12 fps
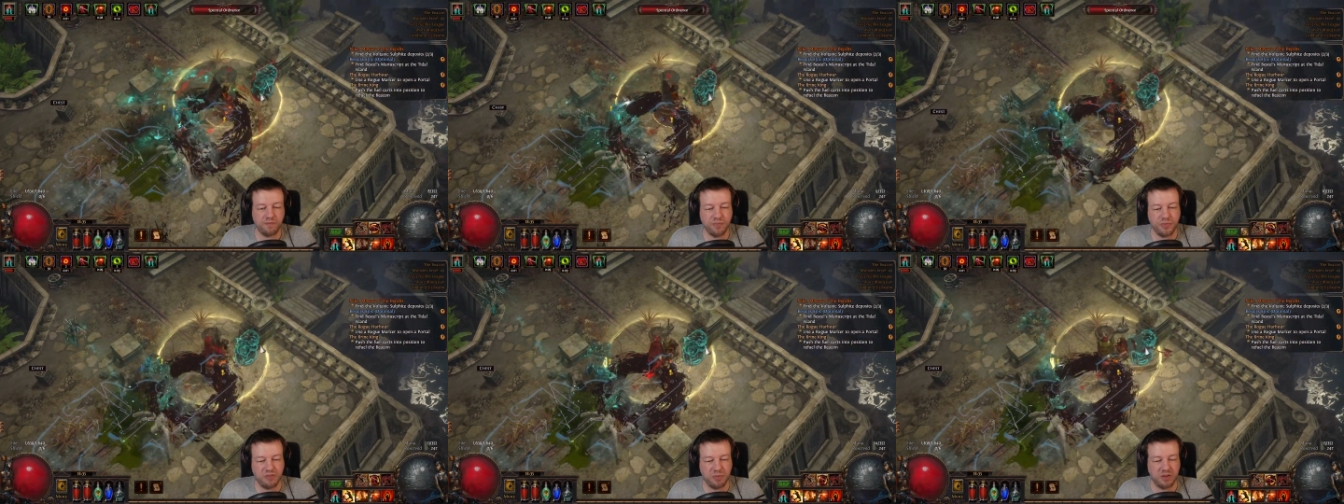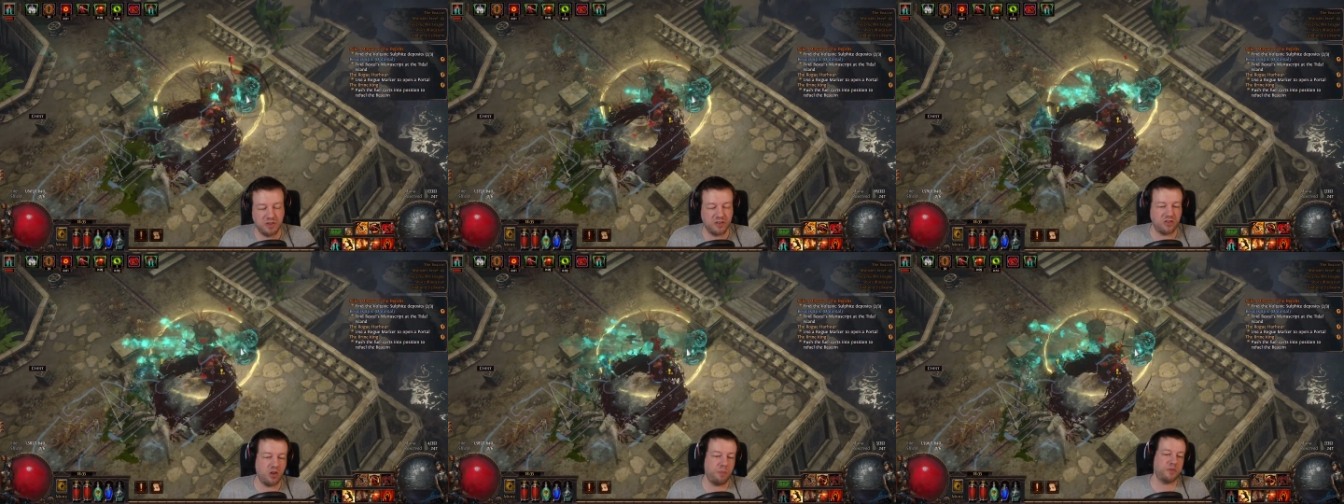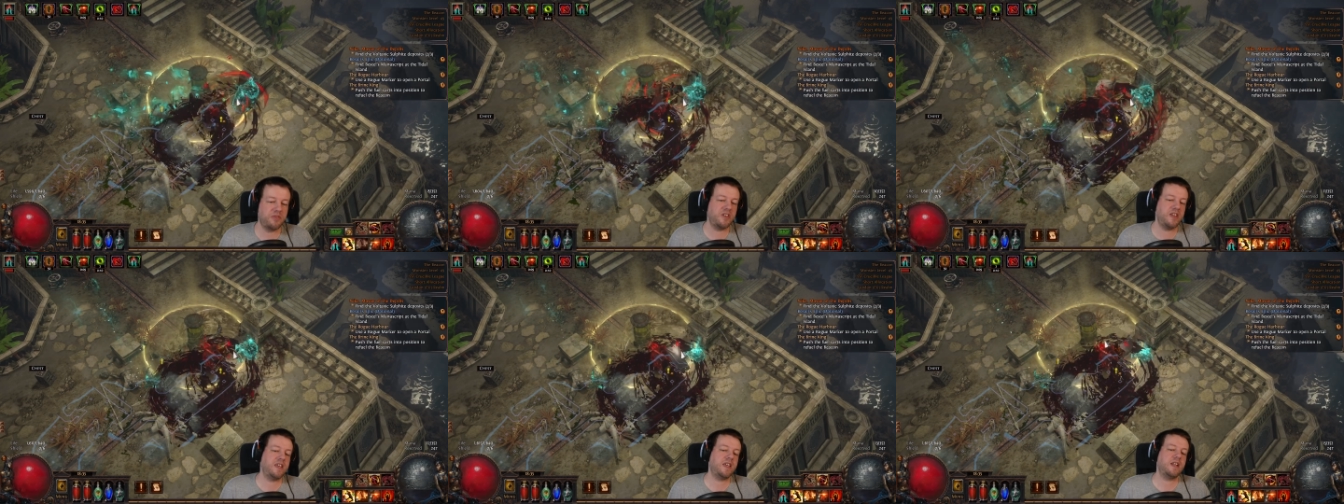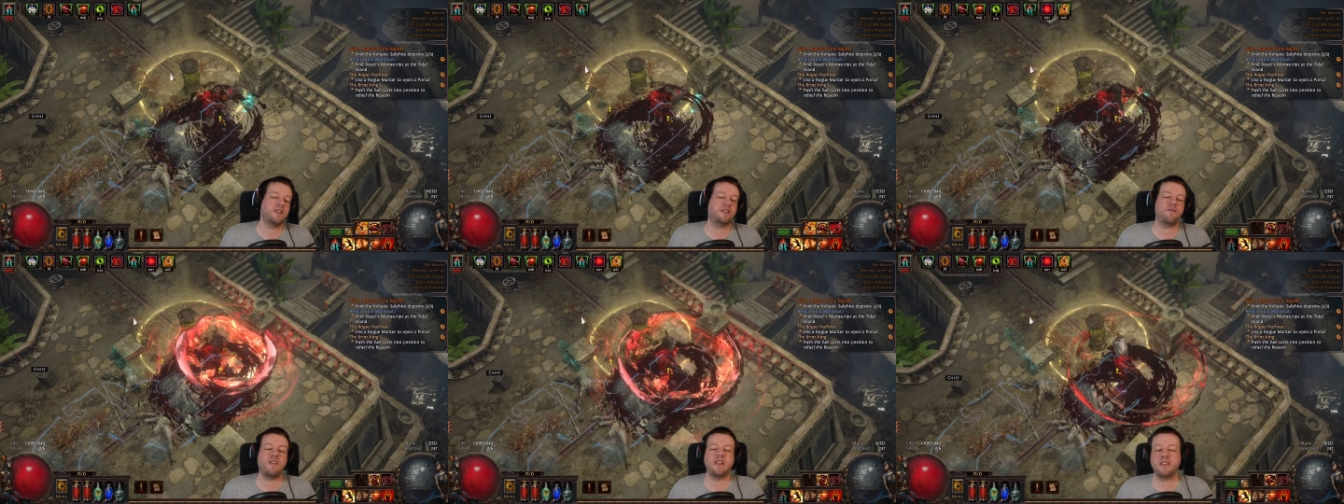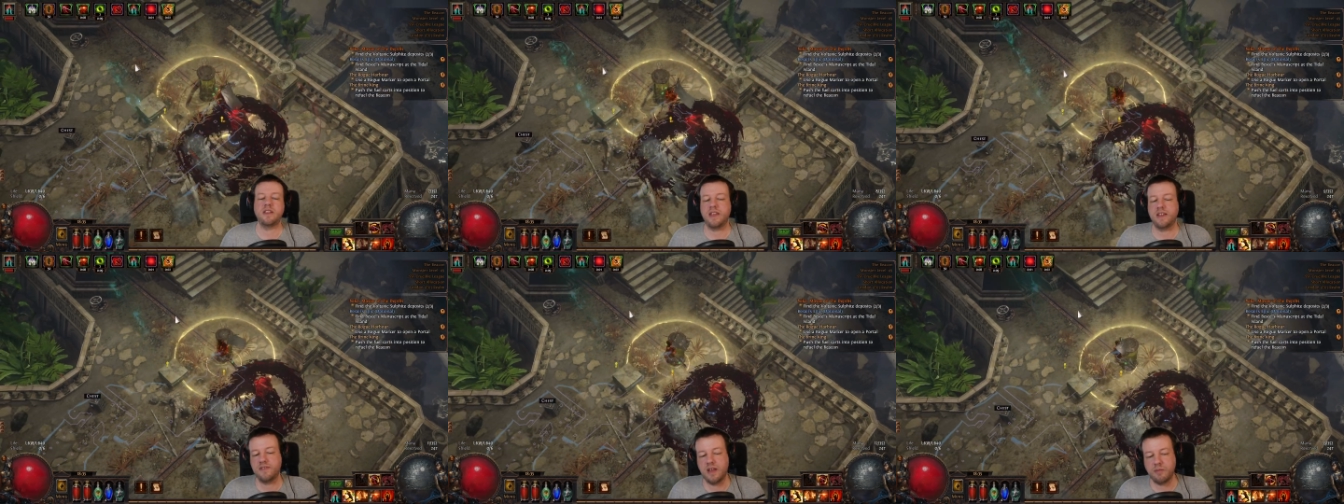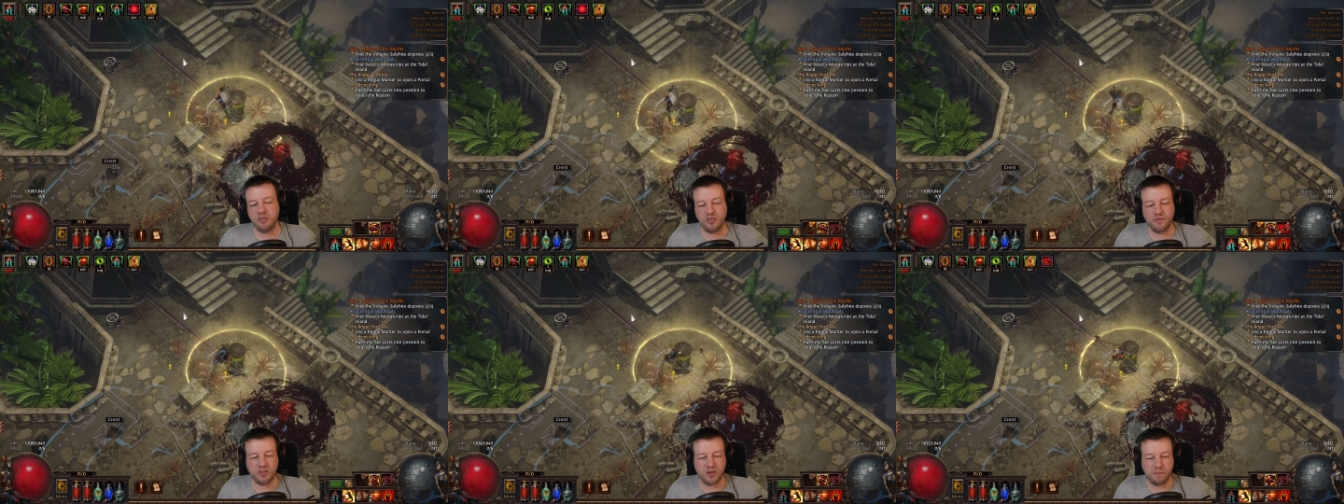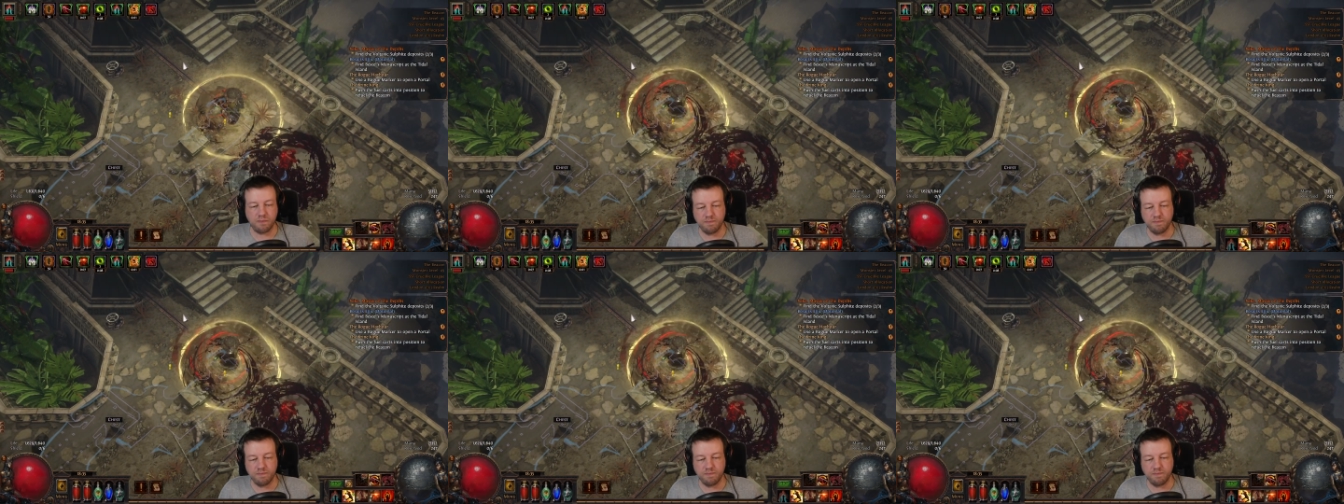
This build is not particularly defended against damage over time.